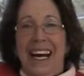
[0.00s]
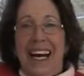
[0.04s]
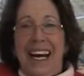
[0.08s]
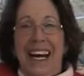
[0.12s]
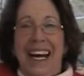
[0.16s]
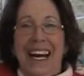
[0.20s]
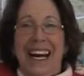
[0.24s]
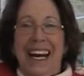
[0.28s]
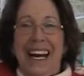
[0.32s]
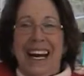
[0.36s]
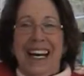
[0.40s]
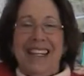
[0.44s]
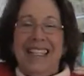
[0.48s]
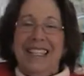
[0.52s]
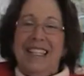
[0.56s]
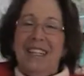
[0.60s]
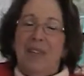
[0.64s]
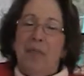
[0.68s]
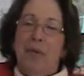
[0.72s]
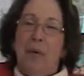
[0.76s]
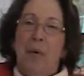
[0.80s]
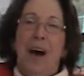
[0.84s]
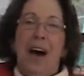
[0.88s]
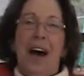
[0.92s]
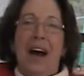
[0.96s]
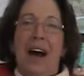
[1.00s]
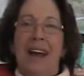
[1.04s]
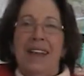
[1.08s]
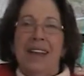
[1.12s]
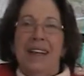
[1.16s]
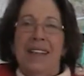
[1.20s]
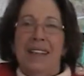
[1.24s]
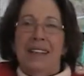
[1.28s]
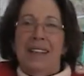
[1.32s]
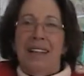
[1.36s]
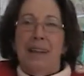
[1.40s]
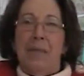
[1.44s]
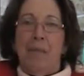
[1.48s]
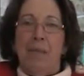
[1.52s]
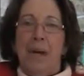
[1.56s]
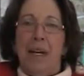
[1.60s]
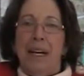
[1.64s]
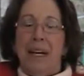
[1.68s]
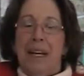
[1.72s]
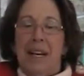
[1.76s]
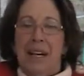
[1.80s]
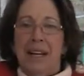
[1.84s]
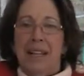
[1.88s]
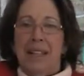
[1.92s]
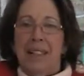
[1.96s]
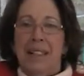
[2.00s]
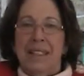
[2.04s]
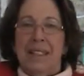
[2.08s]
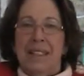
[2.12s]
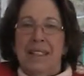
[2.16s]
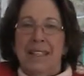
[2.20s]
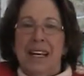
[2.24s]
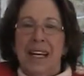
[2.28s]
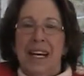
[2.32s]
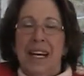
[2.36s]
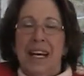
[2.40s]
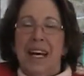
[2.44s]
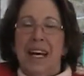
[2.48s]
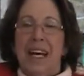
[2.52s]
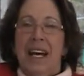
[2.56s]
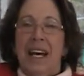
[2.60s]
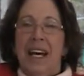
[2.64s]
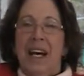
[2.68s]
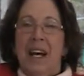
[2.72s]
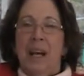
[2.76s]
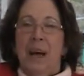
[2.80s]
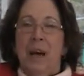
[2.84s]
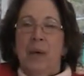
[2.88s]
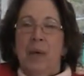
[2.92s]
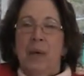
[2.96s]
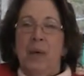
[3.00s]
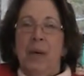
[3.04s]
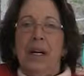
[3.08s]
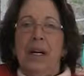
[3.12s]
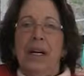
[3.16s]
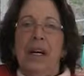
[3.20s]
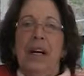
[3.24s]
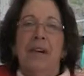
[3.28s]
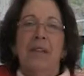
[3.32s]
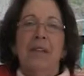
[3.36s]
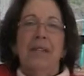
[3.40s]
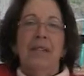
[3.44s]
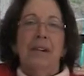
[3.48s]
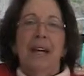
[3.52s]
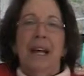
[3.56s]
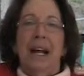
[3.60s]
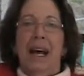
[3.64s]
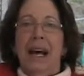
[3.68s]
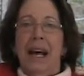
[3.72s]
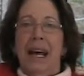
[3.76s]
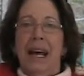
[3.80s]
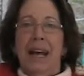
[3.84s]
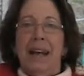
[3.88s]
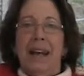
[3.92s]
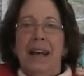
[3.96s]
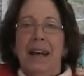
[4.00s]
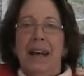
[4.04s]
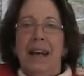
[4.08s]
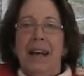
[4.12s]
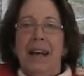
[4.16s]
And I said, why? He said, because we don't like